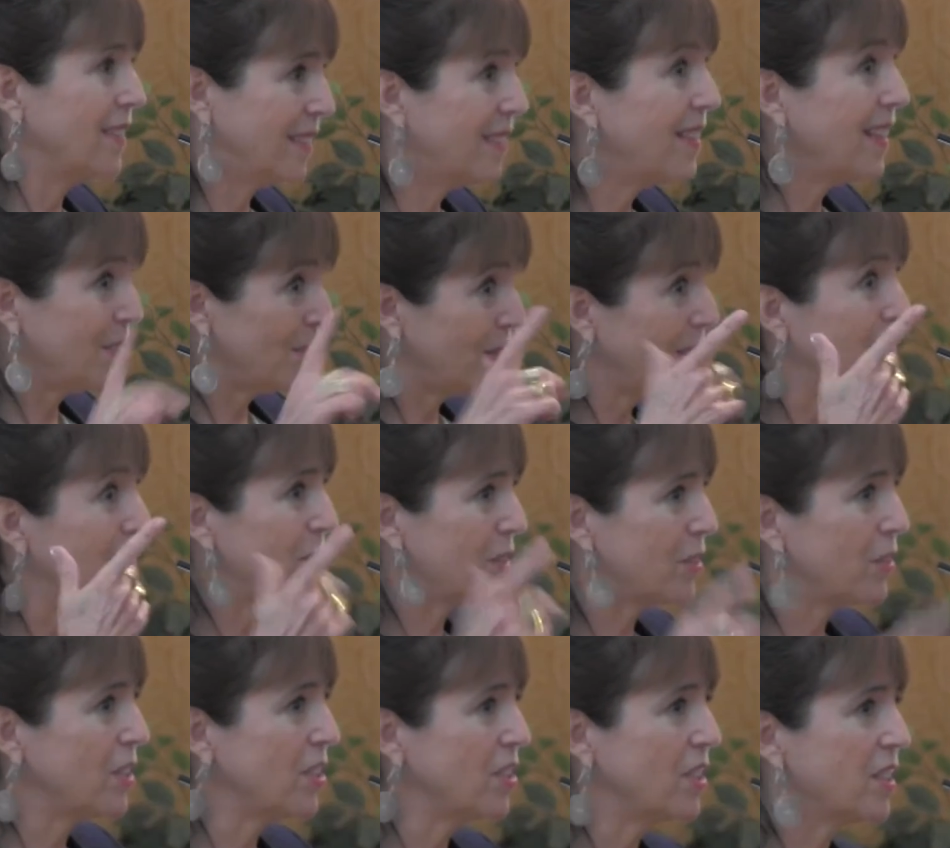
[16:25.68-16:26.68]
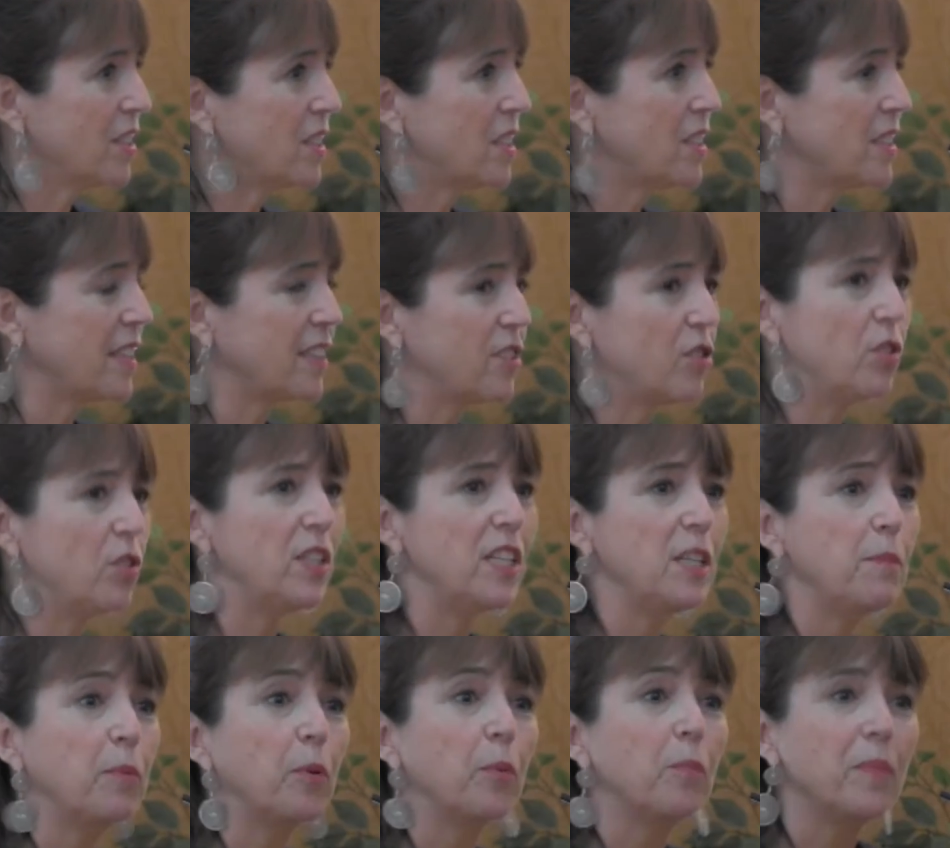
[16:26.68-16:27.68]
That's another question. It's like, do you
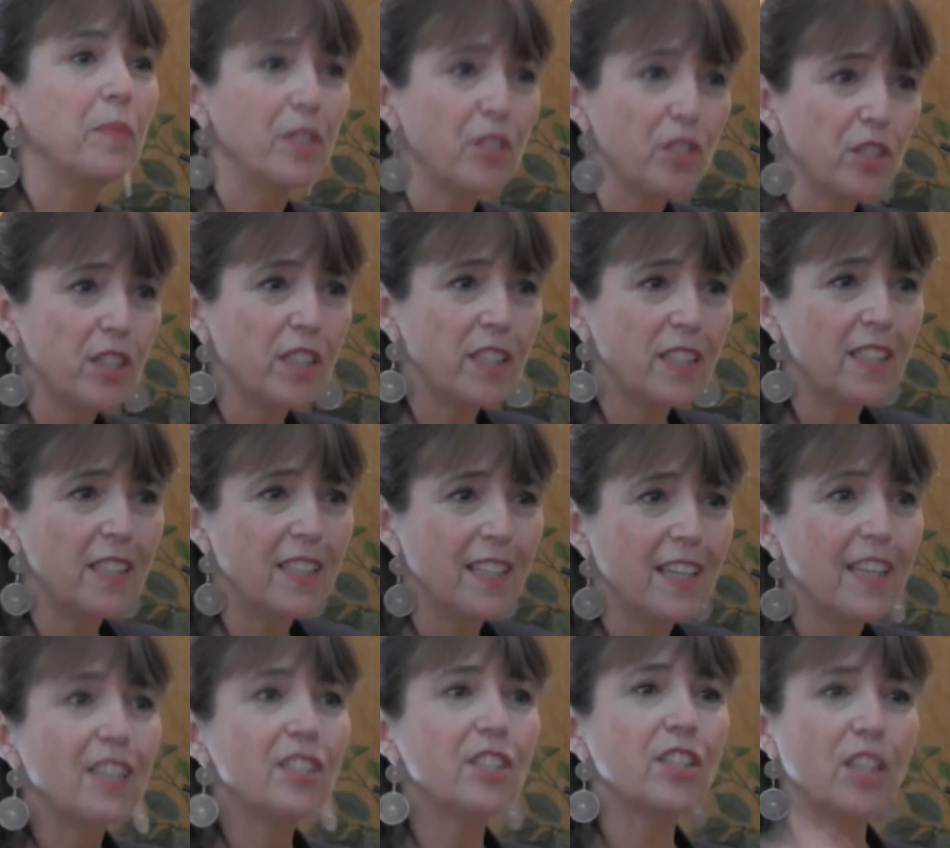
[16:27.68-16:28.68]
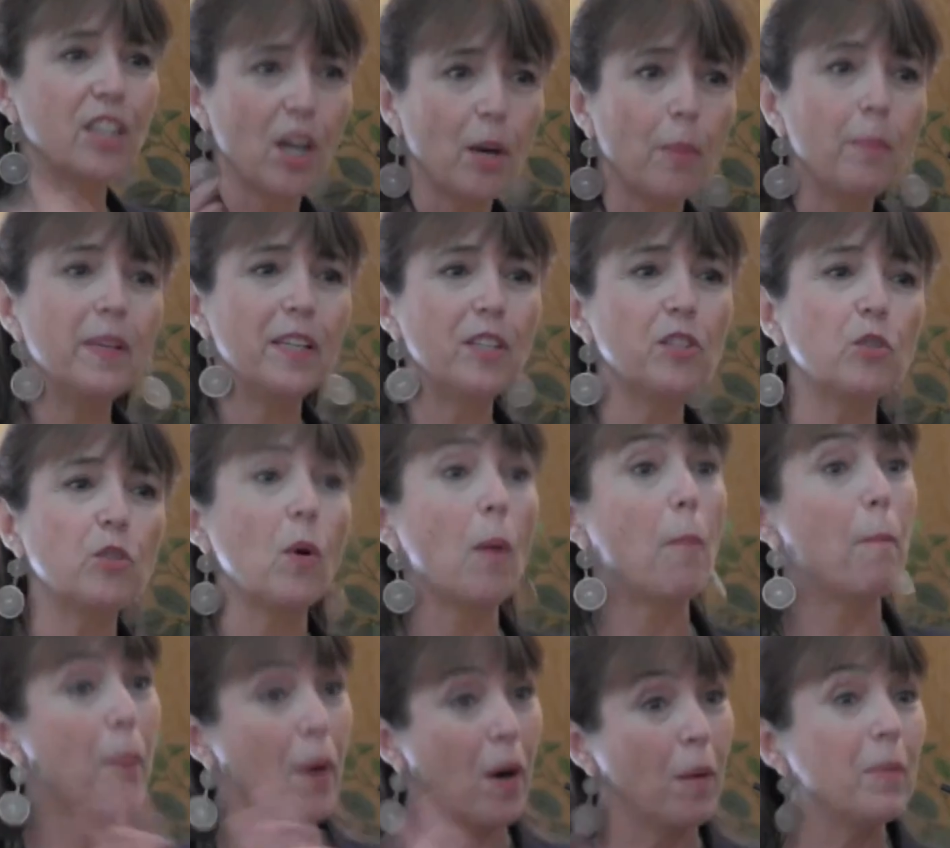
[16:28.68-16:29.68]
need permission to come into a
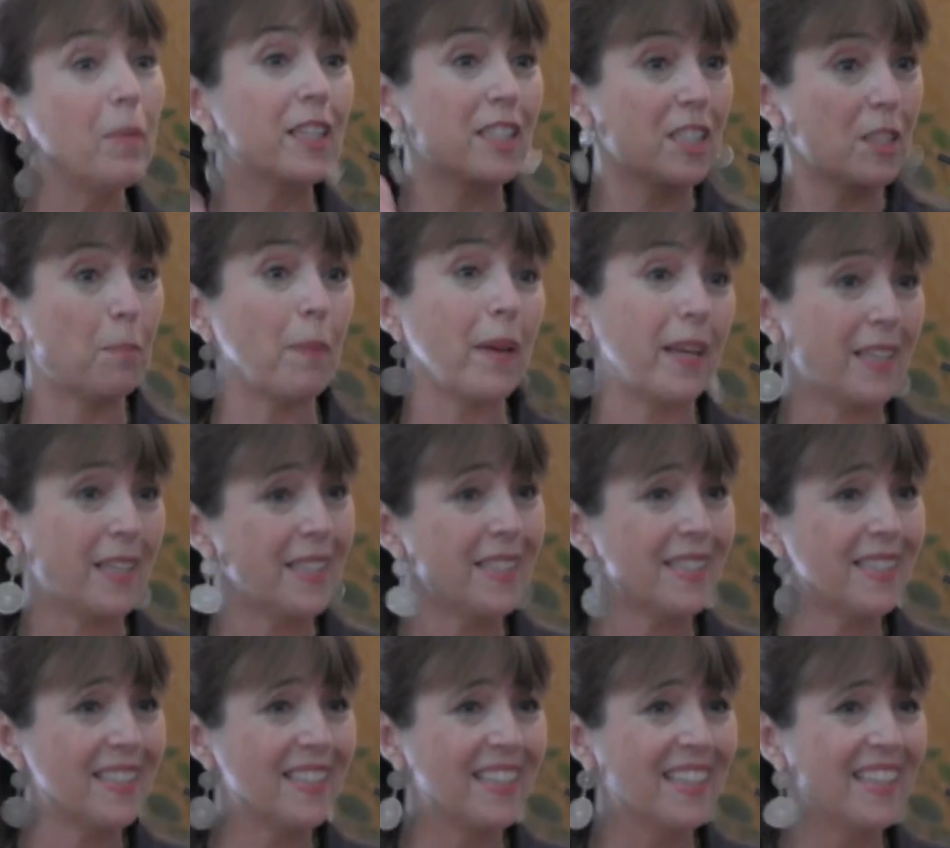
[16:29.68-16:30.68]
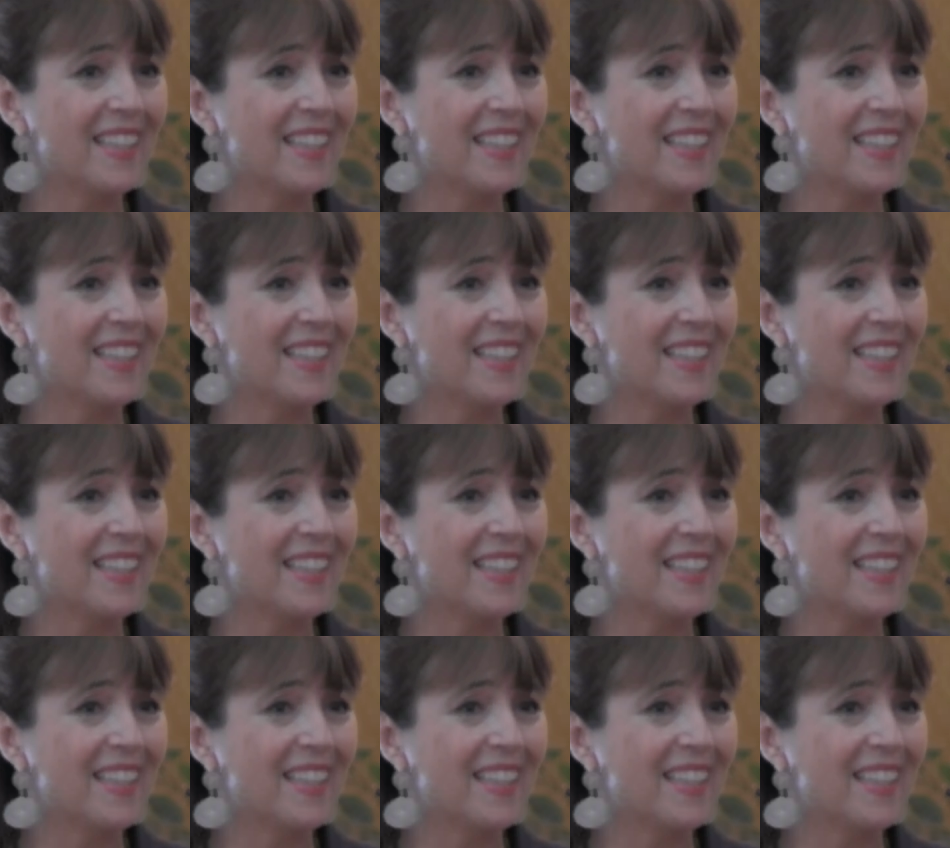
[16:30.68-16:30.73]
public space?